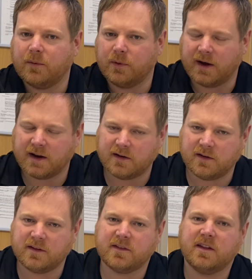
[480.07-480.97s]
will
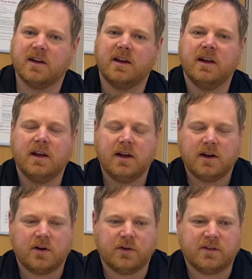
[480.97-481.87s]
analyse the
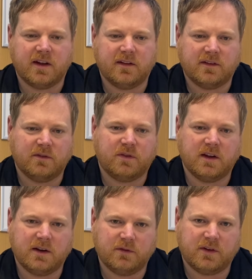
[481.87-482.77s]
contents of
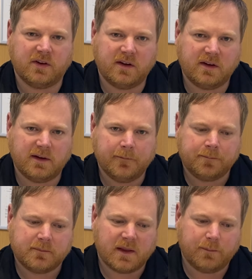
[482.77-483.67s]
the return,
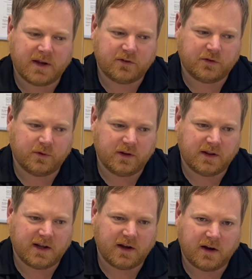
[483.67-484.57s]
make sure that
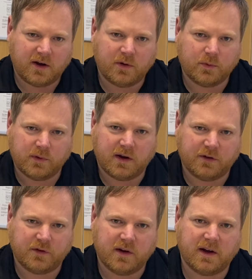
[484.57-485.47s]
they are all
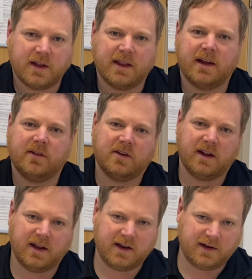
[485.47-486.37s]
like for like, there isn't
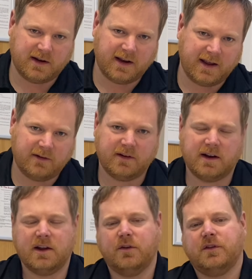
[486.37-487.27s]
any
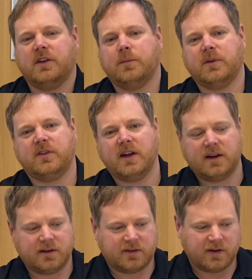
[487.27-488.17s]
glaringly obvious
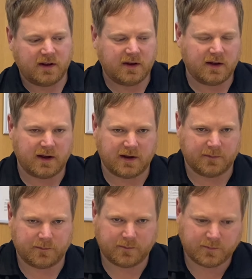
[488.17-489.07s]
mistakes,
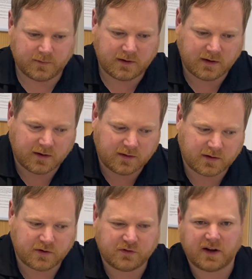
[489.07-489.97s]
that
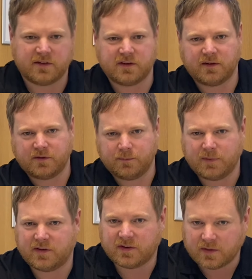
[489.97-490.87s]
contractors haven't
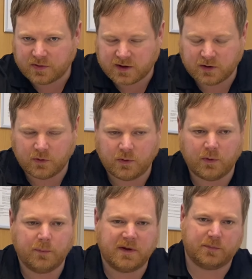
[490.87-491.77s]
missed something or
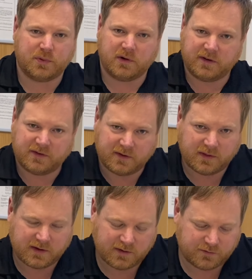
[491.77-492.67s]
mispriced
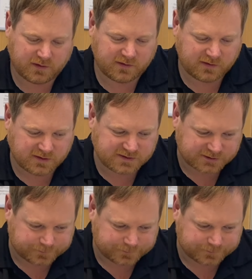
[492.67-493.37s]
something, for instance.